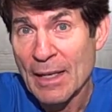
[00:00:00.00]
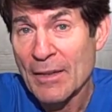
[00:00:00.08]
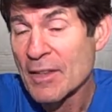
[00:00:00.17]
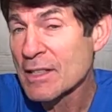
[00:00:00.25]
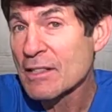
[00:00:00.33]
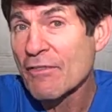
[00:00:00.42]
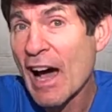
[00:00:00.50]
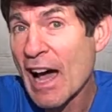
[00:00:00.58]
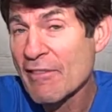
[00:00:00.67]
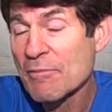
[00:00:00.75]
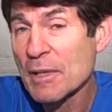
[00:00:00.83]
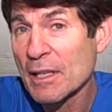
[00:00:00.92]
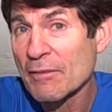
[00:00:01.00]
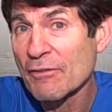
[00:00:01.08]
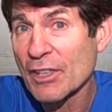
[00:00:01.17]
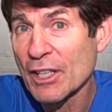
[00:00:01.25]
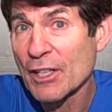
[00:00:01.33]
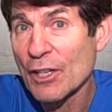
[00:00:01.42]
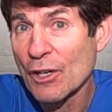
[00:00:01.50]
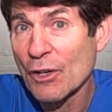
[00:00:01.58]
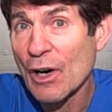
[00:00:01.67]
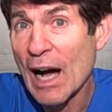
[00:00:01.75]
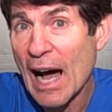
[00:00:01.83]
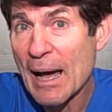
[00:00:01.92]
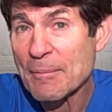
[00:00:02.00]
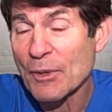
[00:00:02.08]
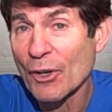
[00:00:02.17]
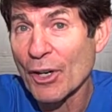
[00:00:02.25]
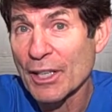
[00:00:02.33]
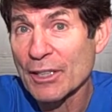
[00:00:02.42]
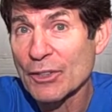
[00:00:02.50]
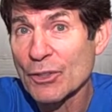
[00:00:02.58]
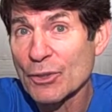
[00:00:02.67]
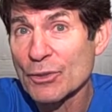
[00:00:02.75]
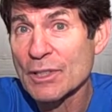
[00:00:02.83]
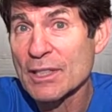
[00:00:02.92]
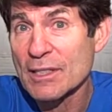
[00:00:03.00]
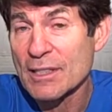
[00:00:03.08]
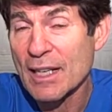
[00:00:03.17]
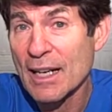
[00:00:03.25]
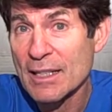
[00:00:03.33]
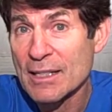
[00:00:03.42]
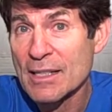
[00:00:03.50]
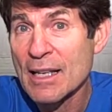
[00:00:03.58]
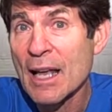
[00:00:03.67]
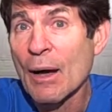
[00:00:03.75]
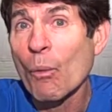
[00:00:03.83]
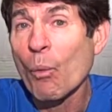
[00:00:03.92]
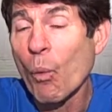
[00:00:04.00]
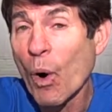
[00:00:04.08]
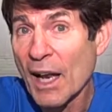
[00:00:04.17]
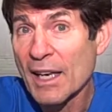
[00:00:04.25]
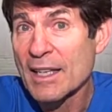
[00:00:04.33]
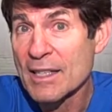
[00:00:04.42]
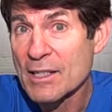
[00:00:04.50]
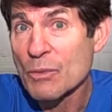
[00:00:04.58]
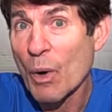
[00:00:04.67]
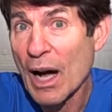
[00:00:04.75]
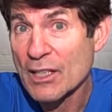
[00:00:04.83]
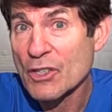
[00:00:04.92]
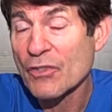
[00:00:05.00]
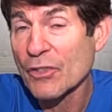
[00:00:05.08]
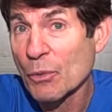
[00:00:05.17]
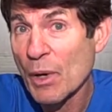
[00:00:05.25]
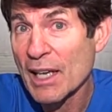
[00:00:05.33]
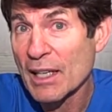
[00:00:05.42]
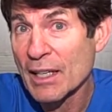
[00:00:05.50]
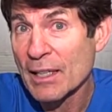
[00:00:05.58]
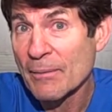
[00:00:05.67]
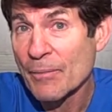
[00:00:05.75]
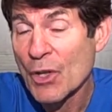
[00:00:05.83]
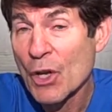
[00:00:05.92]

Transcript: In this five-minute video, I'm going to discuss what is watchful waiting,